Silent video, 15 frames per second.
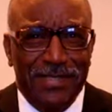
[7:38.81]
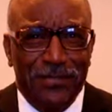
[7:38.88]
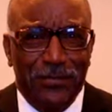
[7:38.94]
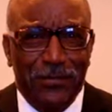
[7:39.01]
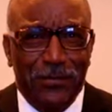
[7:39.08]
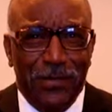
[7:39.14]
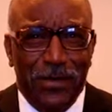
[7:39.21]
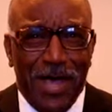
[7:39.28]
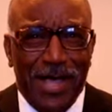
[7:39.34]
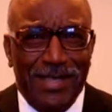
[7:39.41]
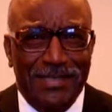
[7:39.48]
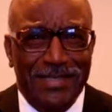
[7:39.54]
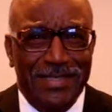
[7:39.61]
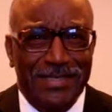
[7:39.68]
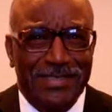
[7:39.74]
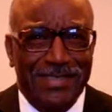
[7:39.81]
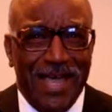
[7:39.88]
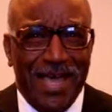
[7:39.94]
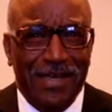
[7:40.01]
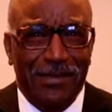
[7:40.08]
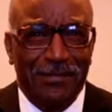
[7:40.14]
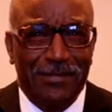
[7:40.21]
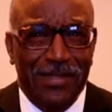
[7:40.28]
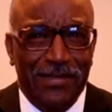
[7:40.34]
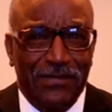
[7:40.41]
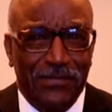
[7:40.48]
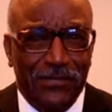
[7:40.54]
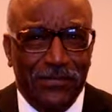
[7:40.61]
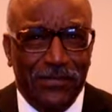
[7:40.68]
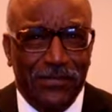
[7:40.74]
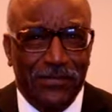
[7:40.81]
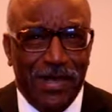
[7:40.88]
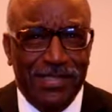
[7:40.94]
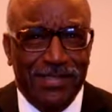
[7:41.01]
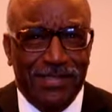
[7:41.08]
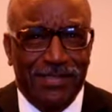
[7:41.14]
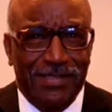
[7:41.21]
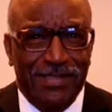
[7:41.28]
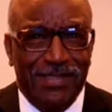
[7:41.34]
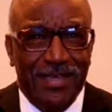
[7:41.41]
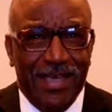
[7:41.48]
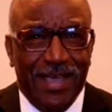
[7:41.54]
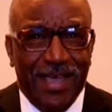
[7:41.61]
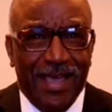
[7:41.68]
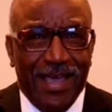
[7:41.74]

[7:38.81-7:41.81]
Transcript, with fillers: I said, I see a sign out there for wrestlers,